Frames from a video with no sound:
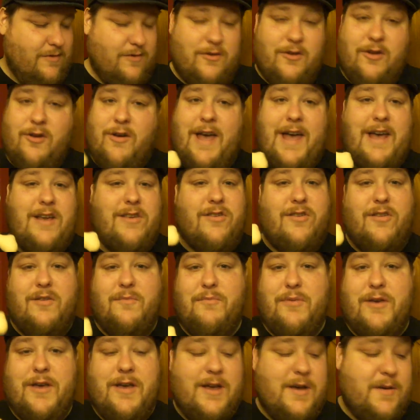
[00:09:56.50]
two
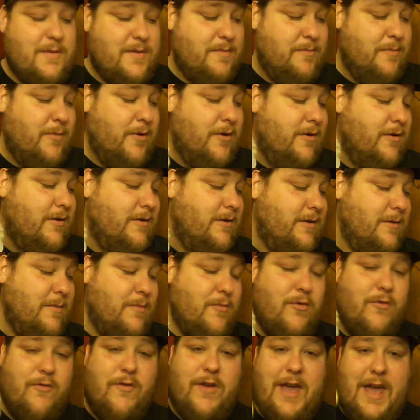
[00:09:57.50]
excellent pickups, both the
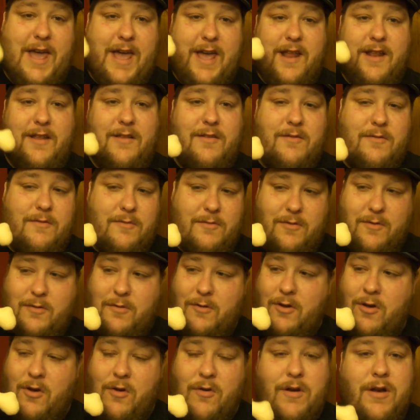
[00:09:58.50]
movie and
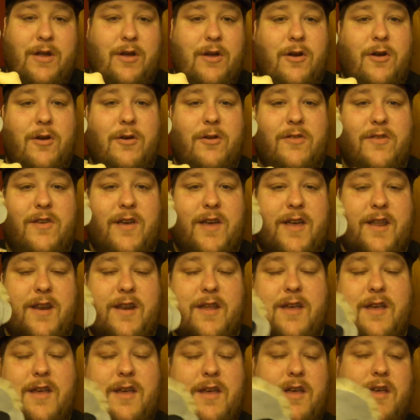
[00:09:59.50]
going to her site.
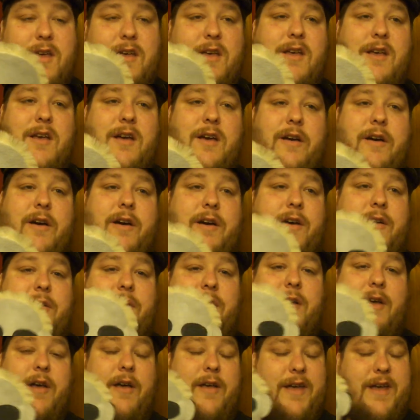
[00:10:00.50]
Uh,
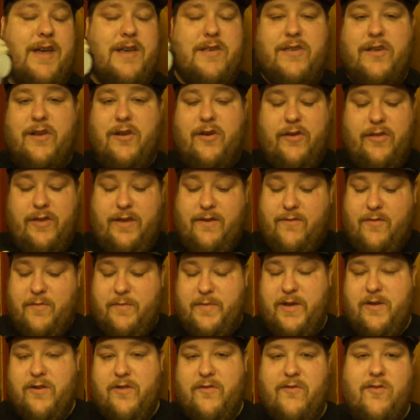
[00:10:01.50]
like I said, all the
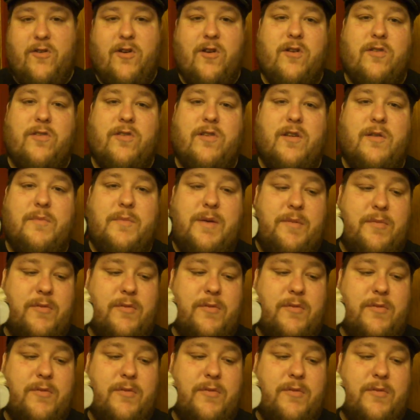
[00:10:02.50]
information for her is going to be